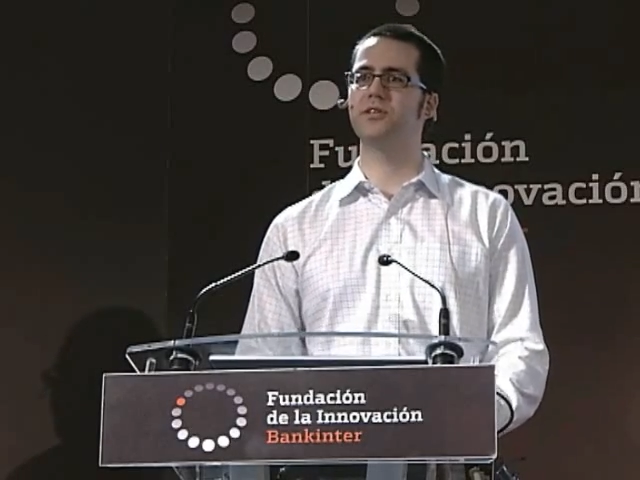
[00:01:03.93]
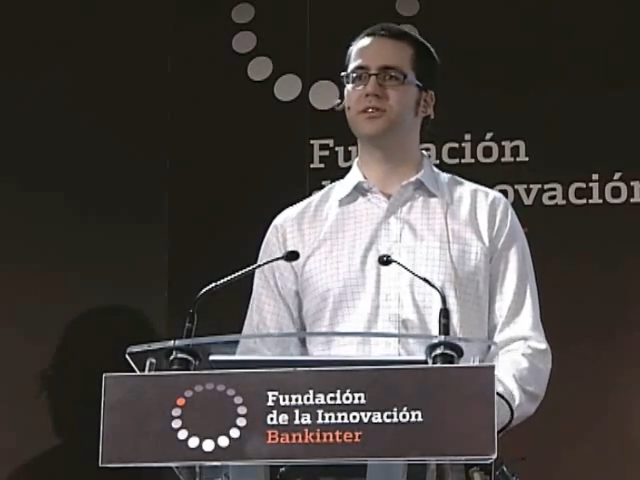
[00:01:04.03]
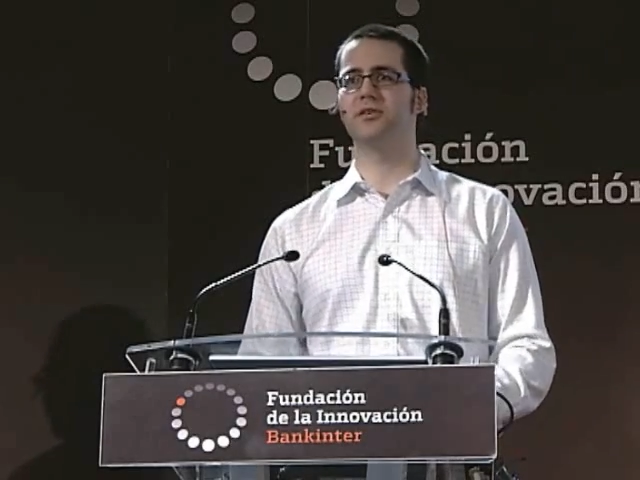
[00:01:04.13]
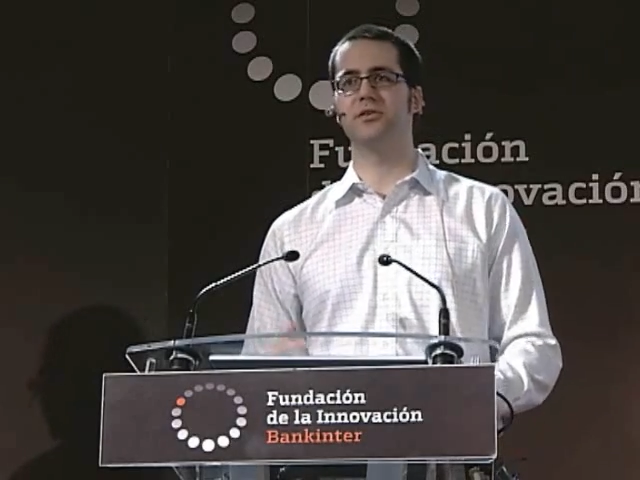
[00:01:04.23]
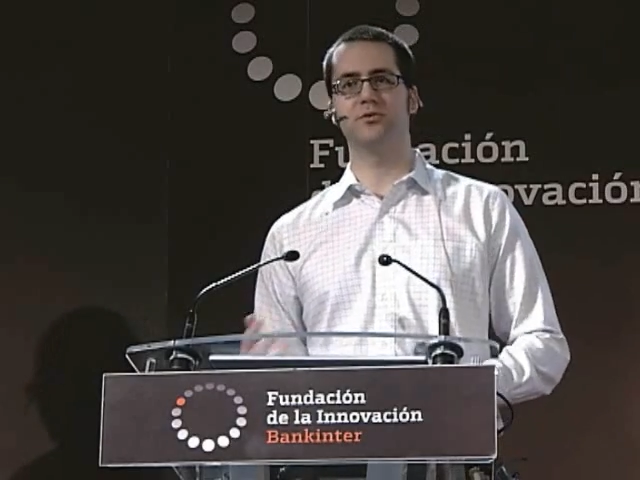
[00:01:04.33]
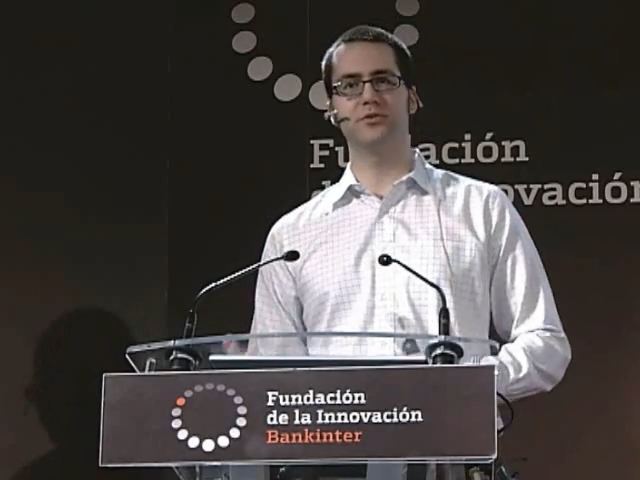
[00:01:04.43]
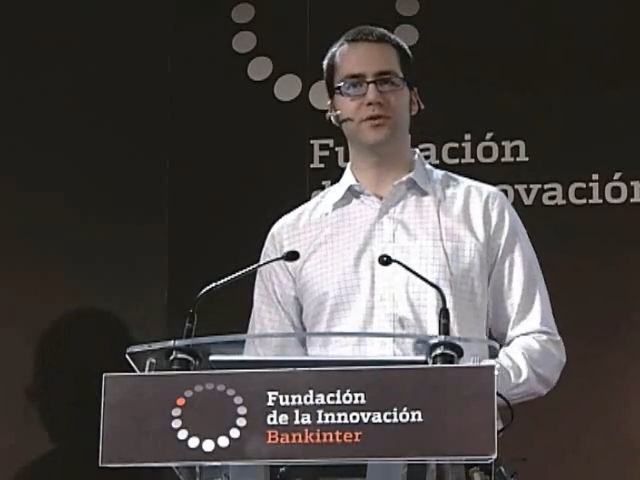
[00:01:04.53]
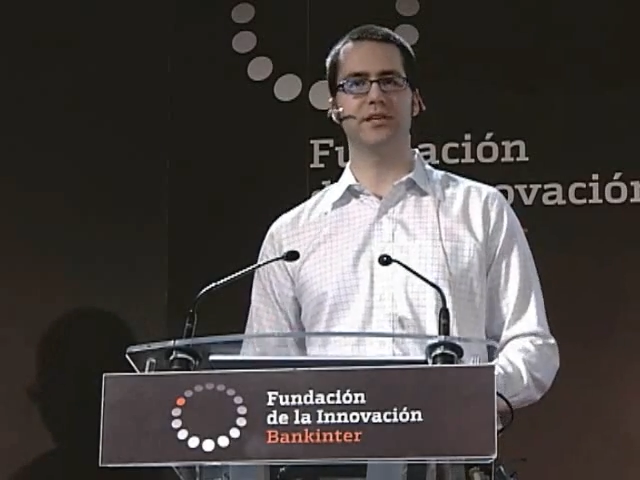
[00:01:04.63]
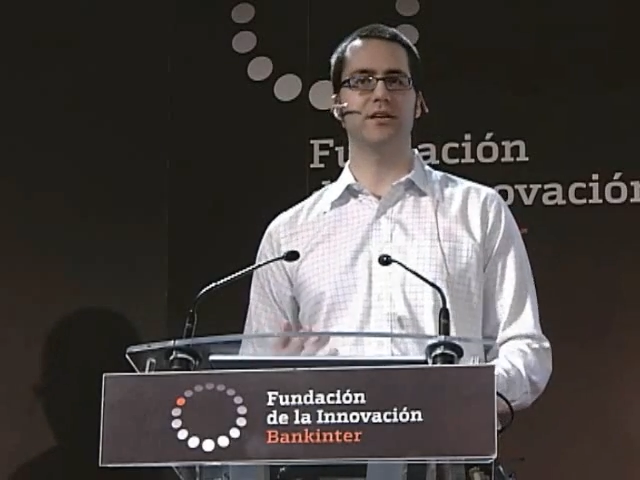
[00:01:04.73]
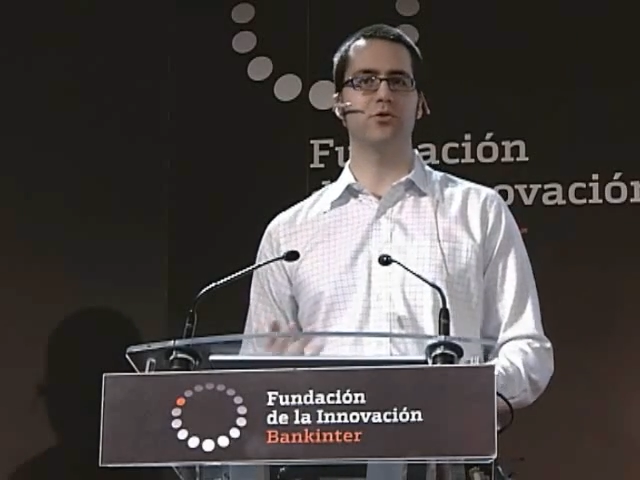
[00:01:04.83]
No one's
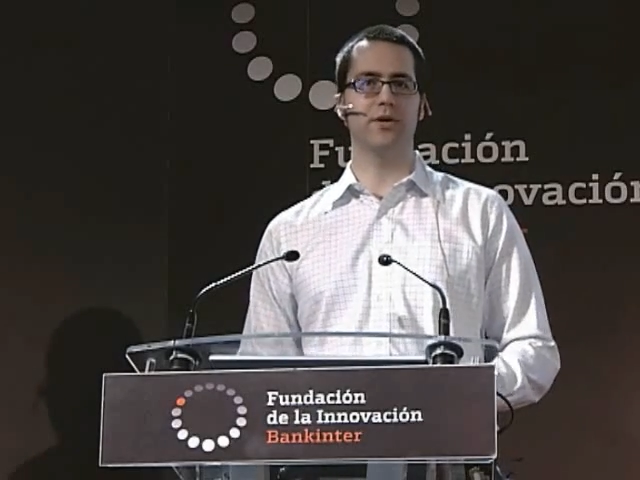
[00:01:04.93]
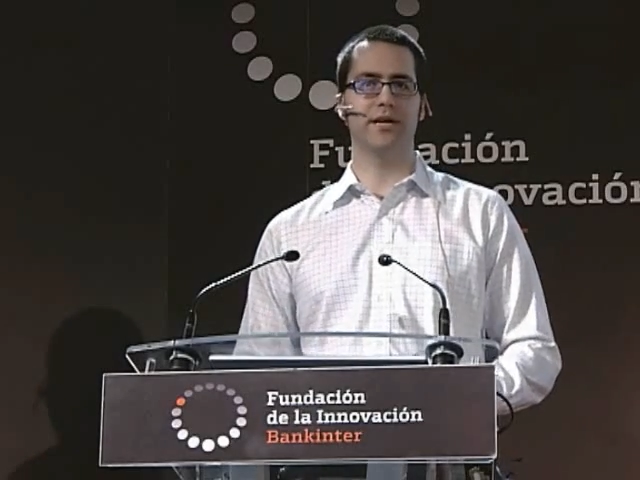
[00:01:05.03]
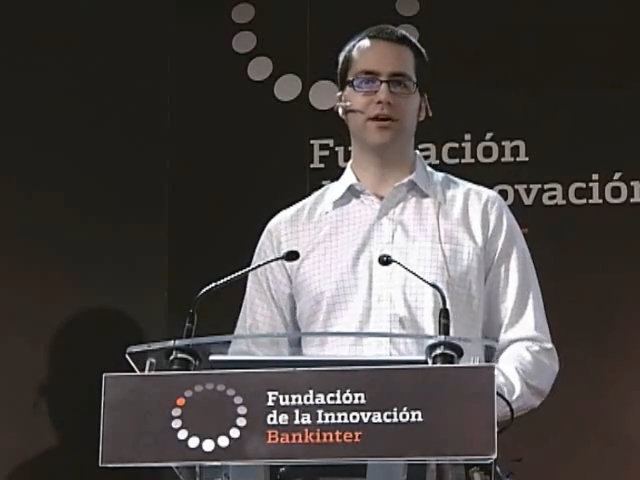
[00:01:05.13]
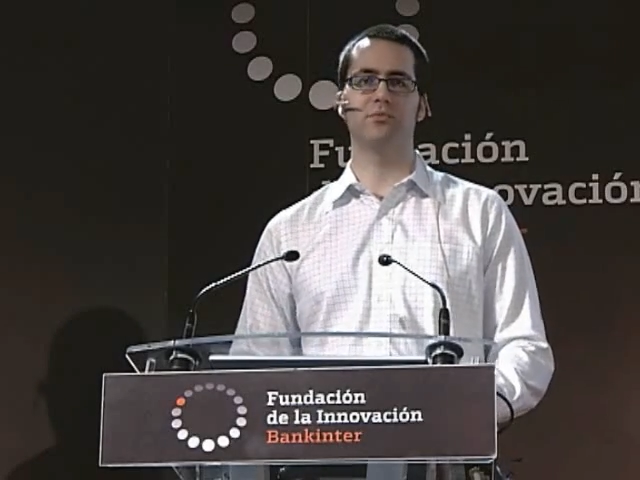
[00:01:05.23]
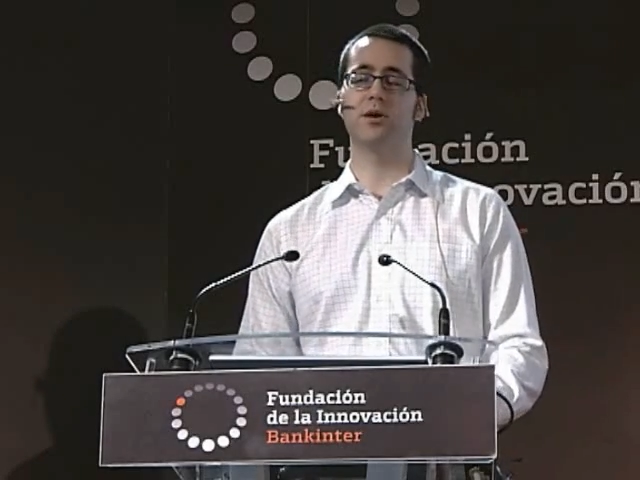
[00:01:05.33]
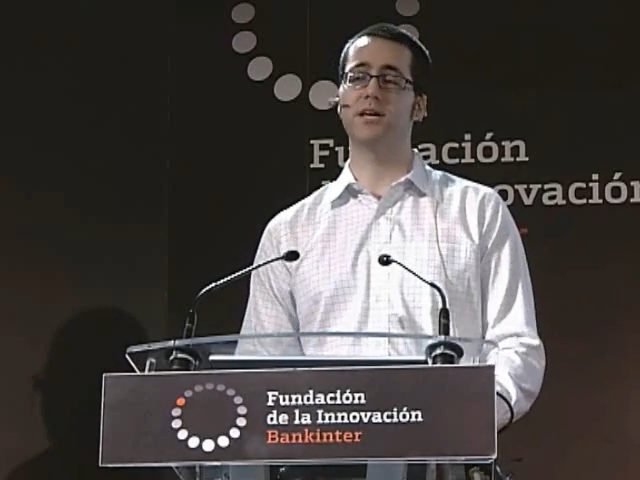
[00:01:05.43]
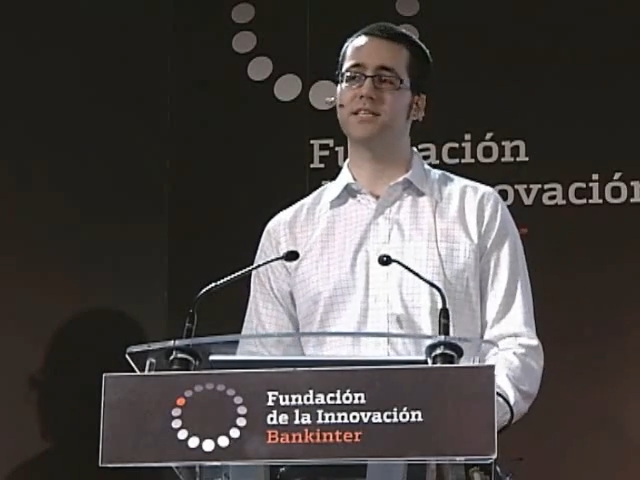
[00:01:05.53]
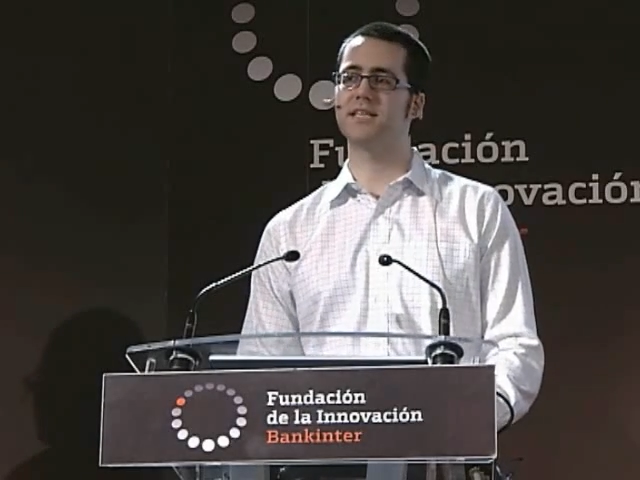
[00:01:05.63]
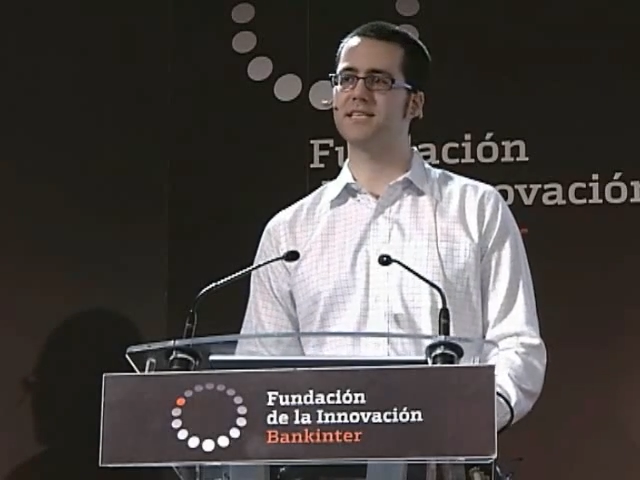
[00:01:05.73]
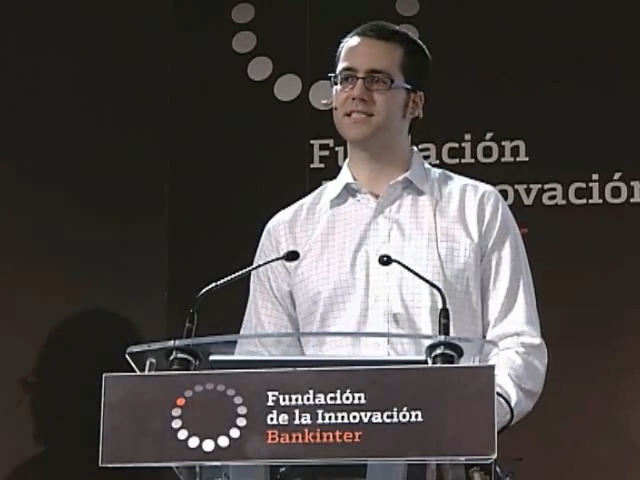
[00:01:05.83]
figured out quite how to
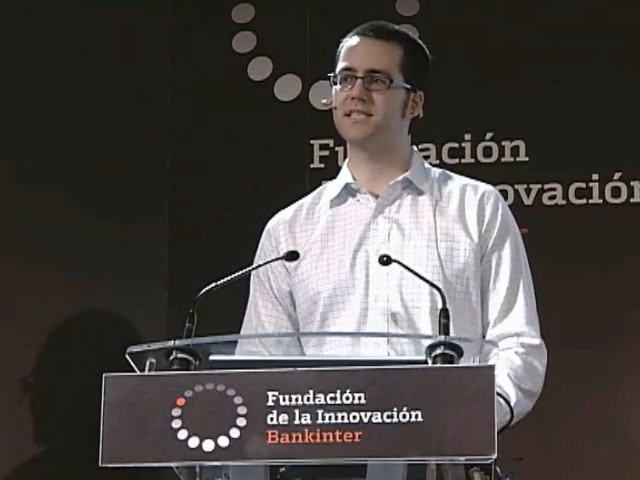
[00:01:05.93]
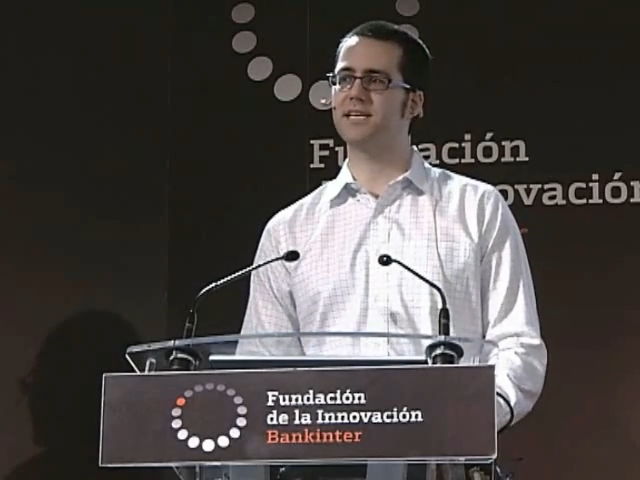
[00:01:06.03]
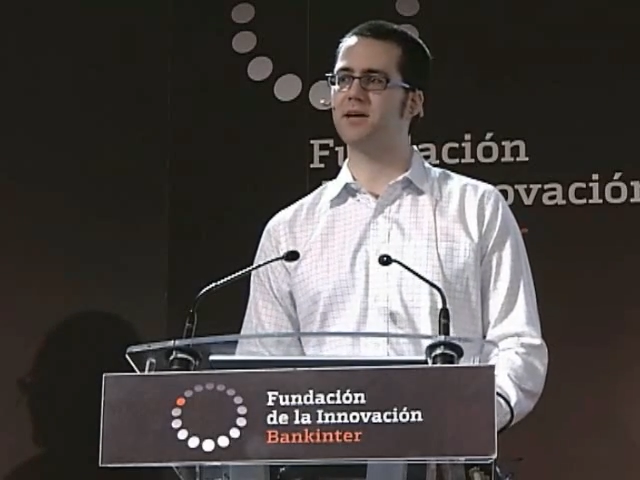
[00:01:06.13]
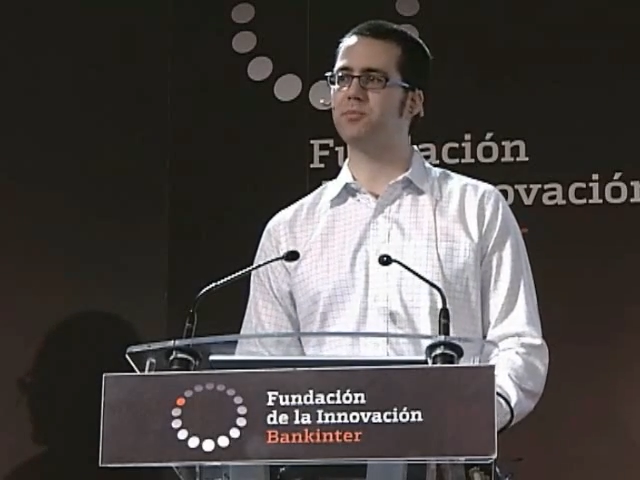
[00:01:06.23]
monetize it yet,